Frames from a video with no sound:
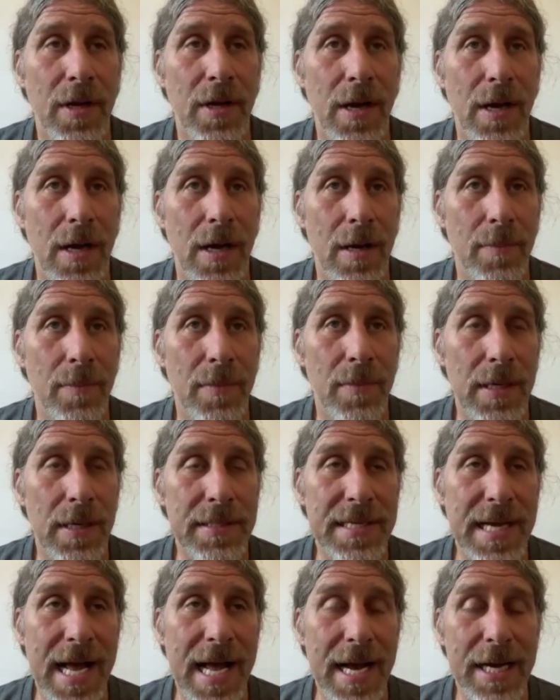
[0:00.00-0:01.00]
a
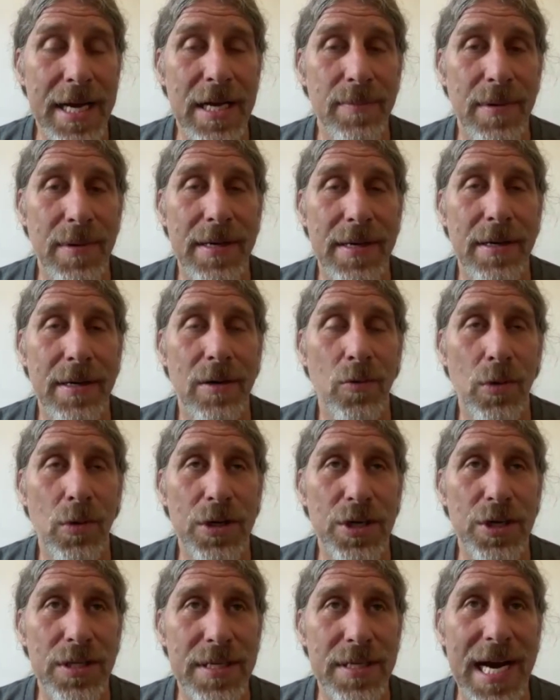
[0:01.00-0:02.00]
document
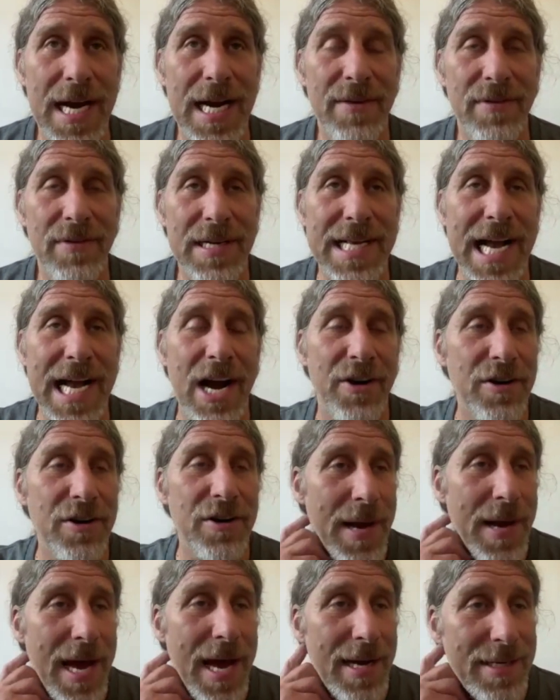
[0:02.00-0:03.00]
which is kind of a
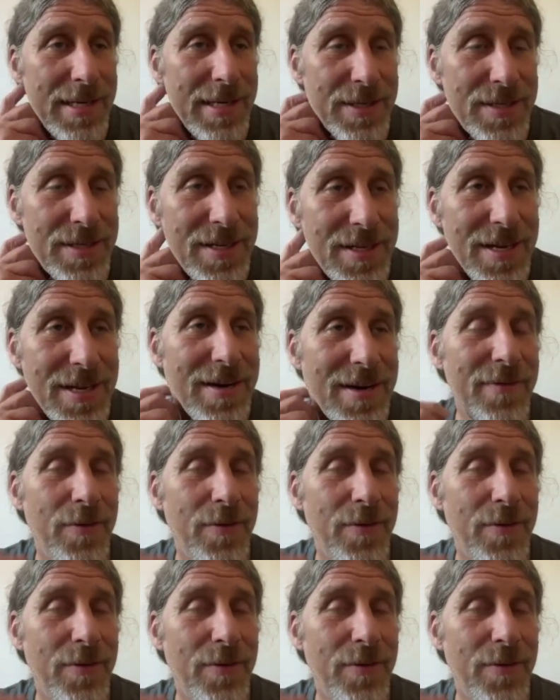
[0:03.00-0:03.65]
counterbalance